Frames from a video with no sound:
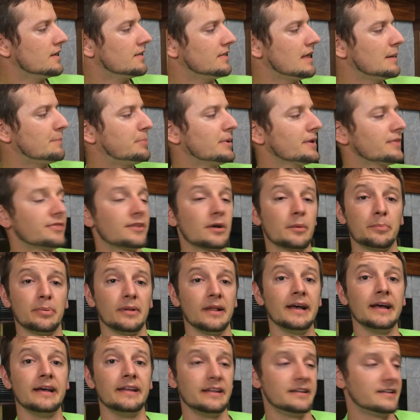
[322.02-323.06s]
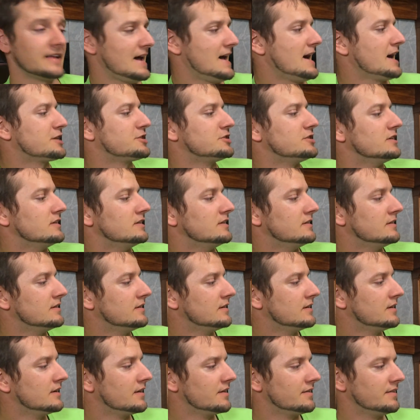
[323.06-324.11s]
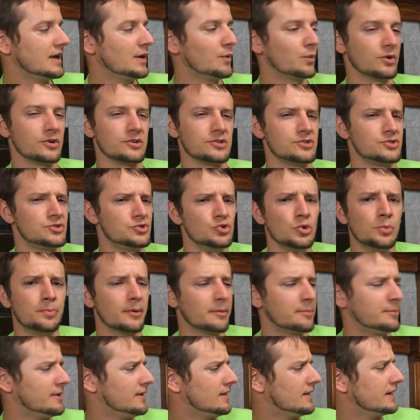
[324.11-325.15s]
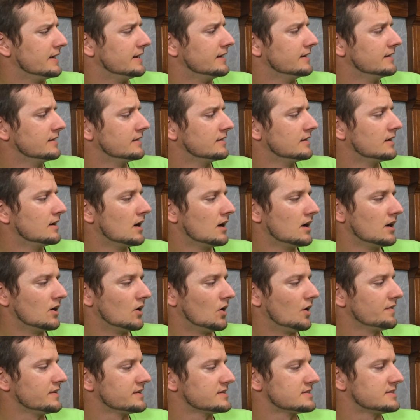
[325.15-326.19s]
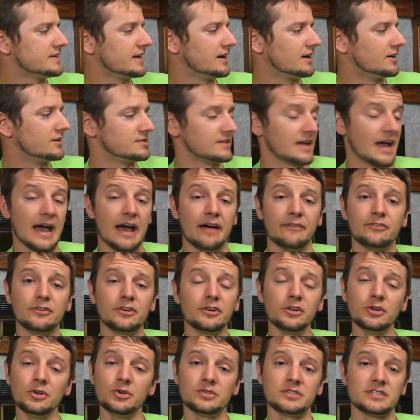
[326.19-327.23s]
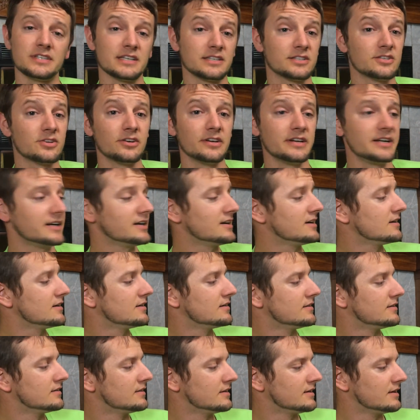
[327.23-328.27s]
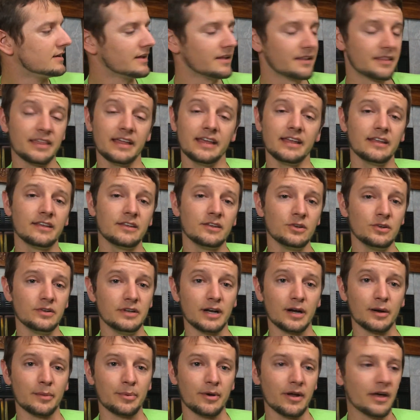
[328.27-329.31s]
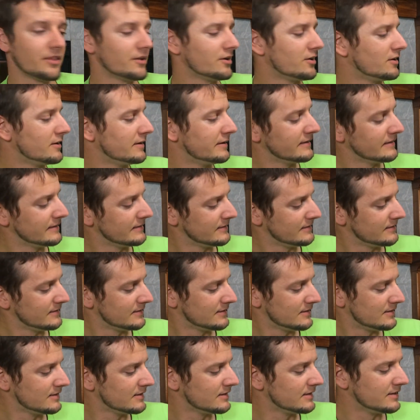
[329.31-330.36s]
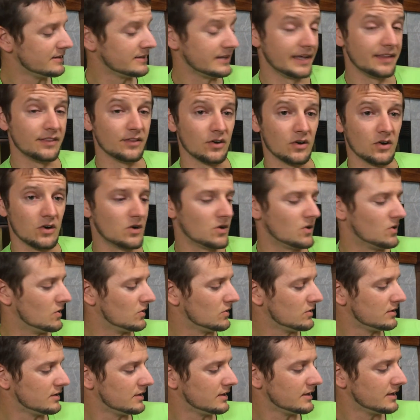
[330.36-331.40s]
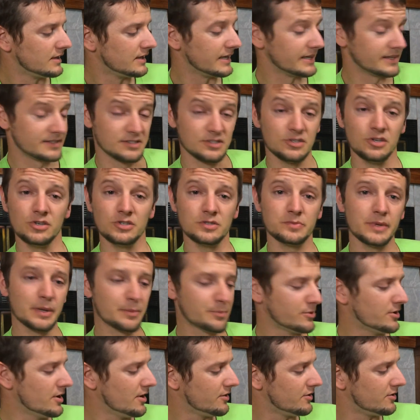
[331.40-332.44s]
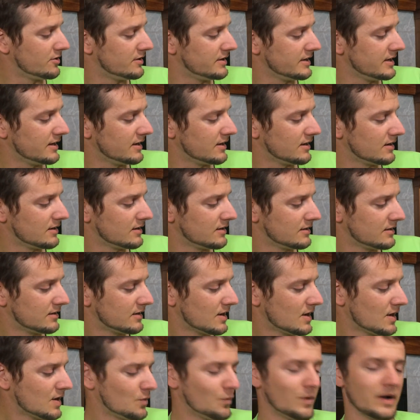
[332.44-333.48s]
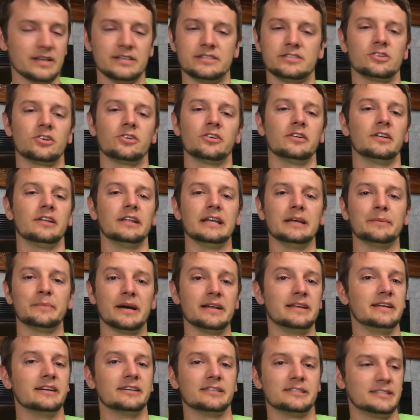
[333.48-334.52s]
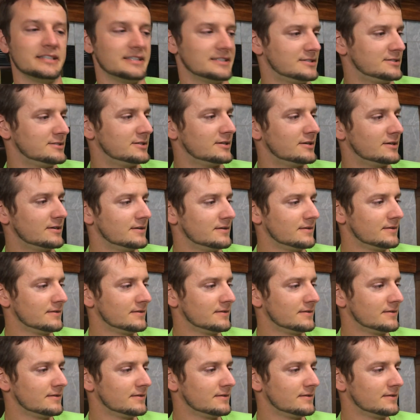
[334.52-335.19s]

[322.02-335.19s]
They put their plan into action. They were super polite. On the stairs, after you, sister dear. Thank you, dear brother. In the hall, excuse me, brother dear. Why, certainly, my dear sister.